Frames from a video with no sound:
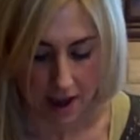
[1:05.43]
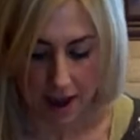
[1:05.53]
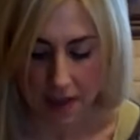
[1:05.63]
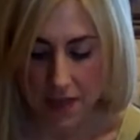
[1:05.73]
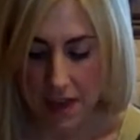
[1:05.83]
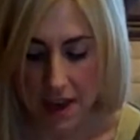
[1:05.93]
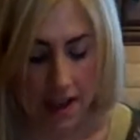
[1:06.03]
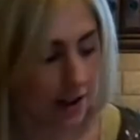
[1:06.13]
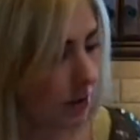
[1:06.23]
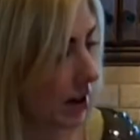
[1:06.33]
And
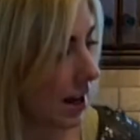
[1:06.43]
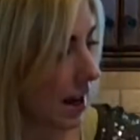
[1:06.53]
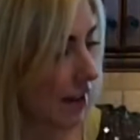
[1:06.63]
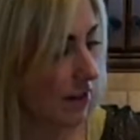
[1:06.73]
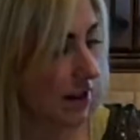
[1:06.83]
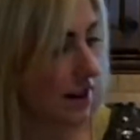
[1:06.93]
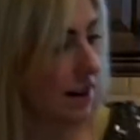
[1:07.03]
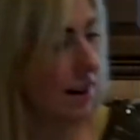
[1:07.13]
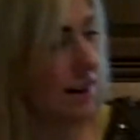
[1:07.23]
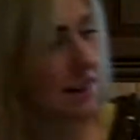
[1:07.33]
then what I have
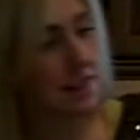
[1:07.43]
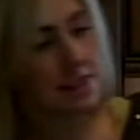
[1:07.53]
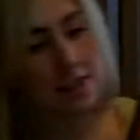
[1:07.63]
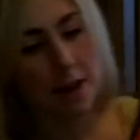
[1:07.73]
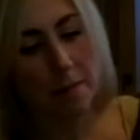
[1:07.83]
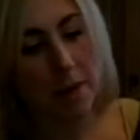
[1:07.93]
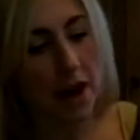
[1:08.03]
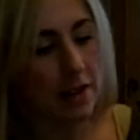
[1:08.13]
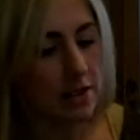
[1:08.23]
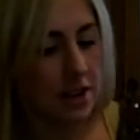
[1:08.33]
here is 1.5
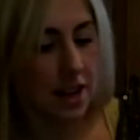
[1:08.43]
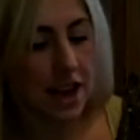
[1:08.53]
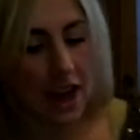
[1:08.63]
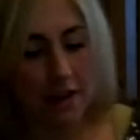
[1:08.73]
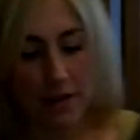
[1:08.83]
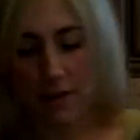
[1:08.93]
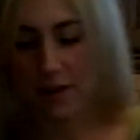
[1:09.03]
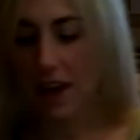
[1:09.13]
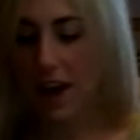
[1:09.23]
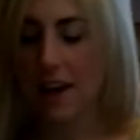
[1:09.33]
pounds
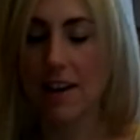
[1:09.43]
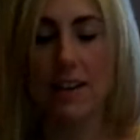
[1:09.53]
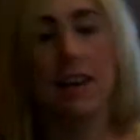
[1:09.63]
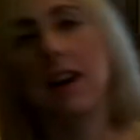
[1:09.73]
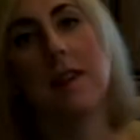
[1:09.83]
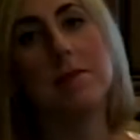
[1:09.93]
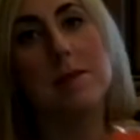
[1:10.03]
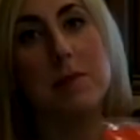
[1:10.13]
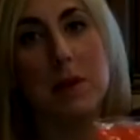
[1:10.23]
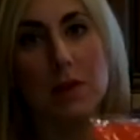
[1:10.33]
of kale. It comes
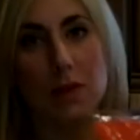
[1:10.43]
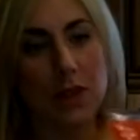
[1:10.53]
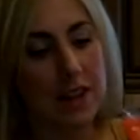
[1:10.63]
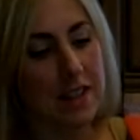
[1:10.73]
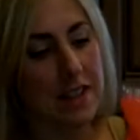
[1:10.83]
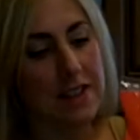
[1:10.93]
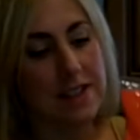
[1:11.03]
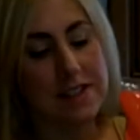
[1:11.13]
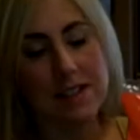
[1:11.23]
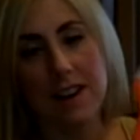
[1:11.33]
beautifully in
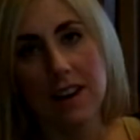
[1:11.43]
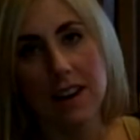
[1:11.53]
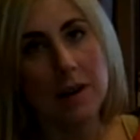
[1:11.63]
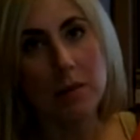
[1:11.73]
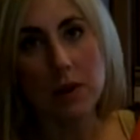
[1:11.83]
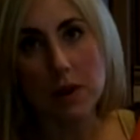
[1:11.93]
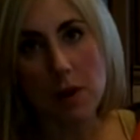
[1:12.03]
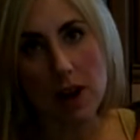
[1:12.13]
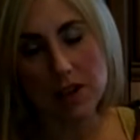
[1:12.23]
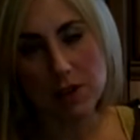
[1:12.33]
this
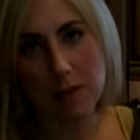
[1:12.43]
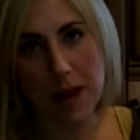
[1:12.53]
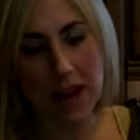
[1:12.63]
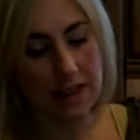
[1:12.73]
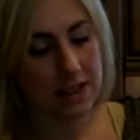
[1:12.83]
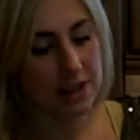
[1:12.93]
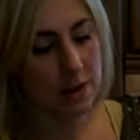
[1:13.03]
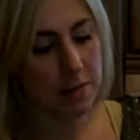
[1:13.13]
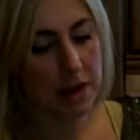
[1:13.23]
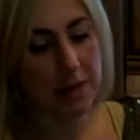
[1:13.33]
pre-washed bag. These are
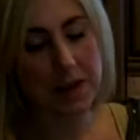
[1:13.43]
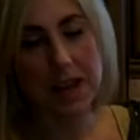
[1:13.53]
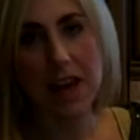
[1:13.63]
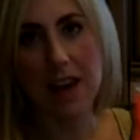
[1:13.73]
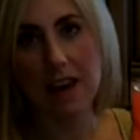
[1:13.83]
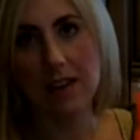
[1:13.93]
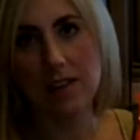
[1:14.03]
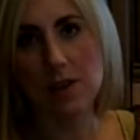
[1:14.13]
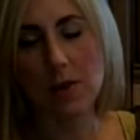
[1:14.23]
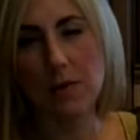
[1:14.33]
baby kales.
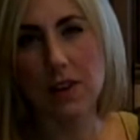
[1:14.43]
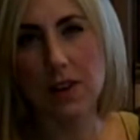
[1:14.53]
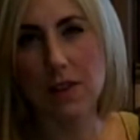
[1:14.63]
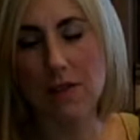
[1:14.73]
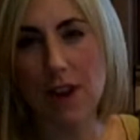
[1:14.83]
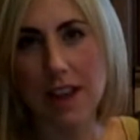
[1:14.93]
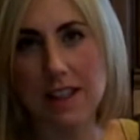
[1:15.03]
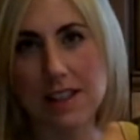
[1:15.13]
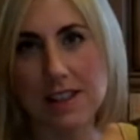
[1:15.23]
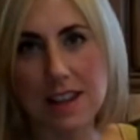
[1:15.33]
Hopefully you can find
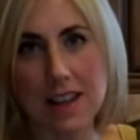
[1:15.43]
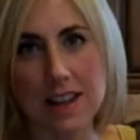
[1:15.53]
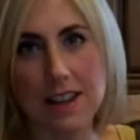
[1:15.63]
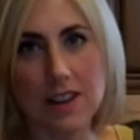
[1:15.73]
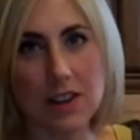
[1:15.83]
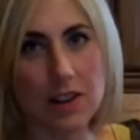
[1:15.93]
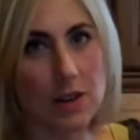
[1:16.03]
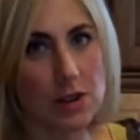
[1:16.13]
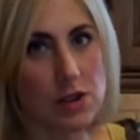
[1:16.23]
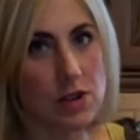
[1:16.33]
this in your
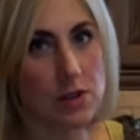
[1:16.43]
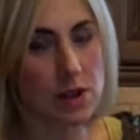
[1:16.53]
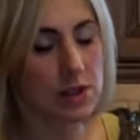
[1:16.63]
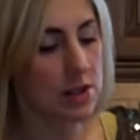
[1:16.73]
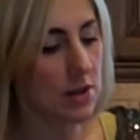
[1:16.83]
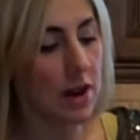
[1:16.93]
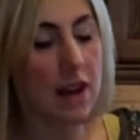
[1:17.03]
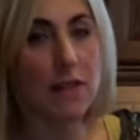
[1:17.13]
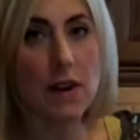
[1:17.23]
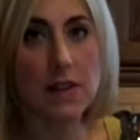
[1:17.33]
grocery store soon. I
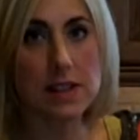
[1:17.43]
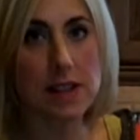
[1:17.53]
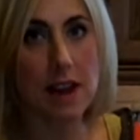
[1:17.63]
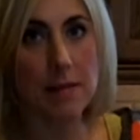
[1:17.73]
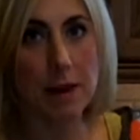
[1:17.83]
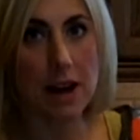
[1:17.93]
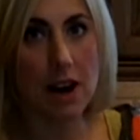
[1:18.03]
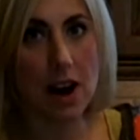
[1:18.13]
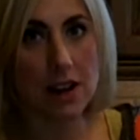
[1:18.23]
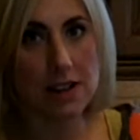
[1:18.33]
found this at my
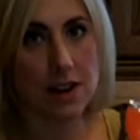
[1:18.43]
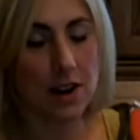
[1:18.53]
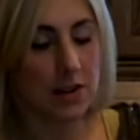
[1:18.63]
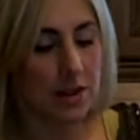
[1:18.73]
Costco.